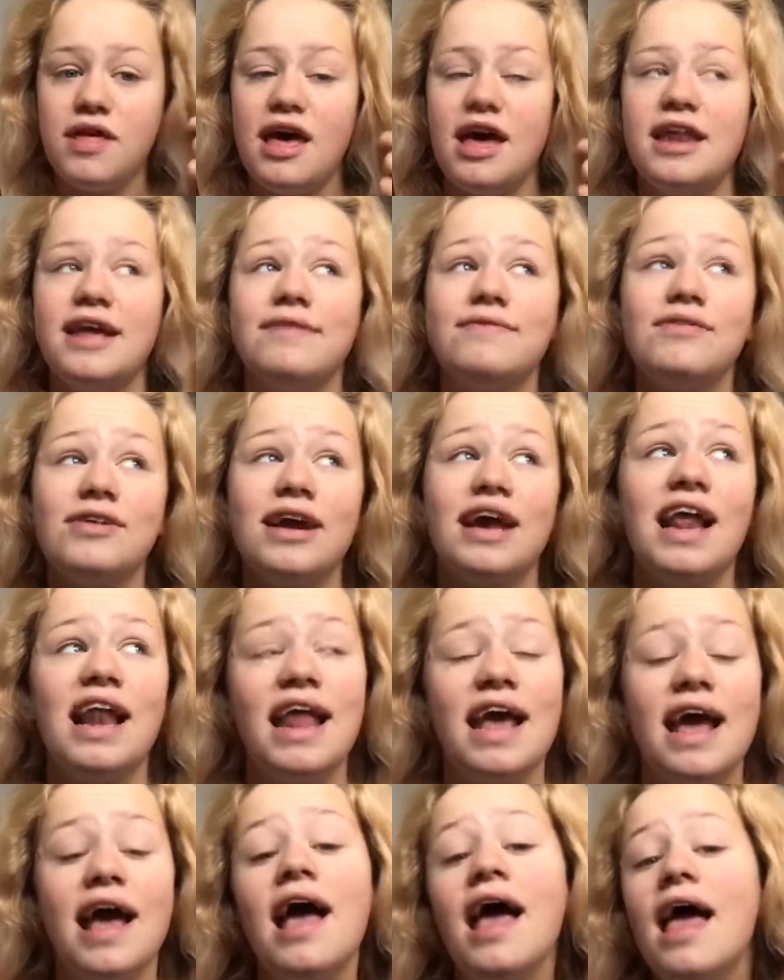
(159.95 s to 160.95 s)
and it
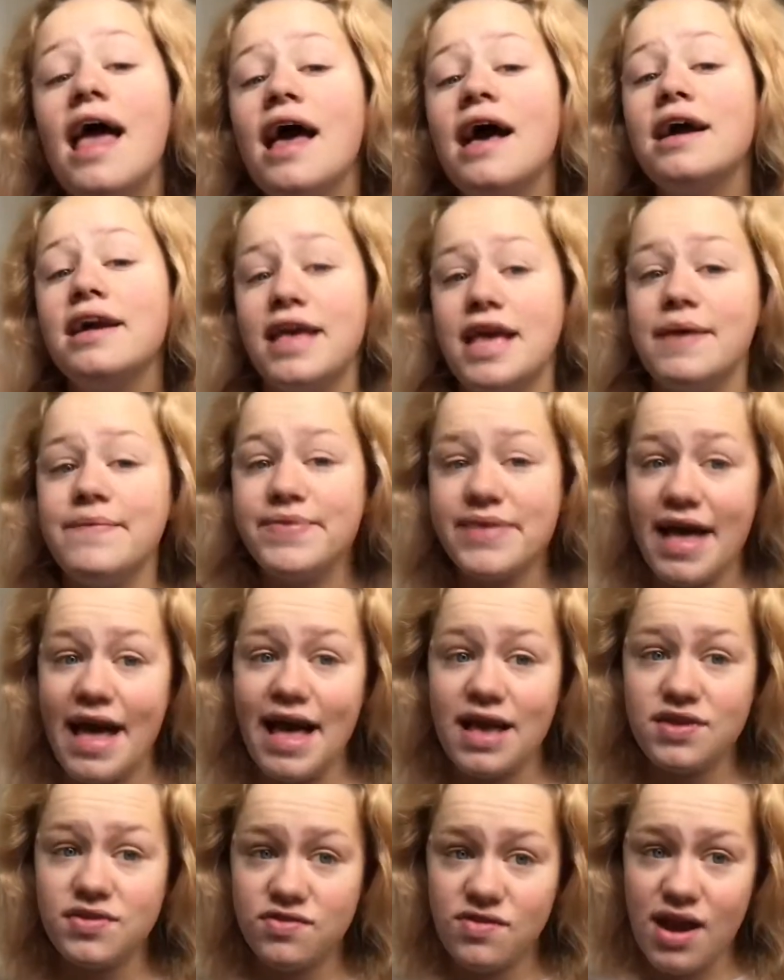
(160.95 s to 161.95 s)
really keeps your
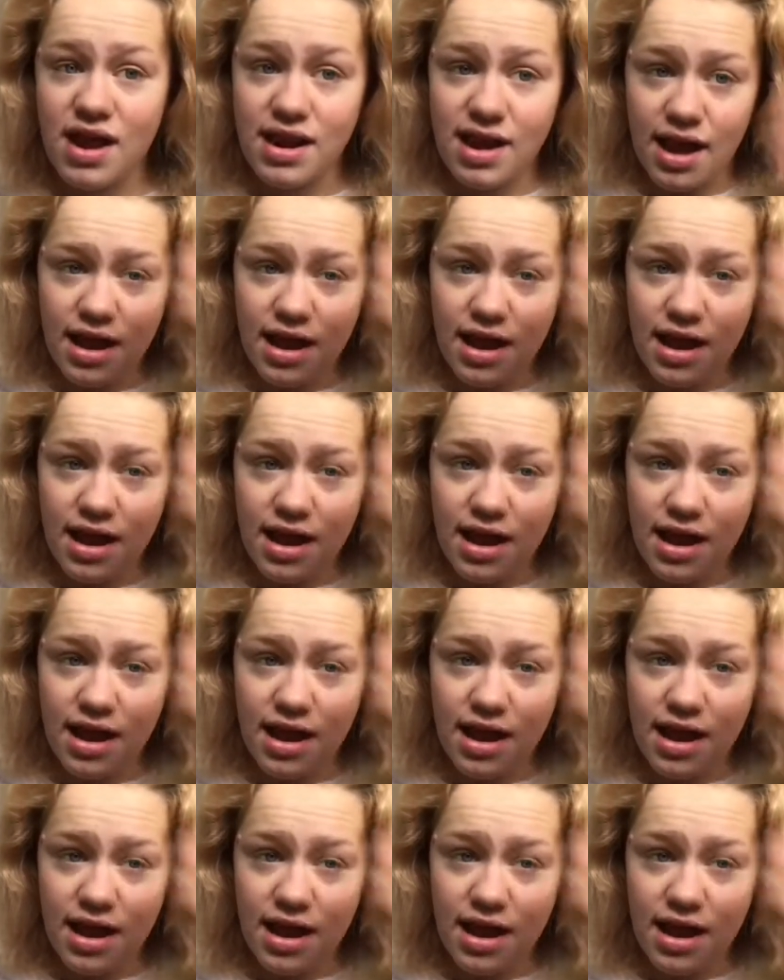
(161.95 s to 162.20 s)
hair straight.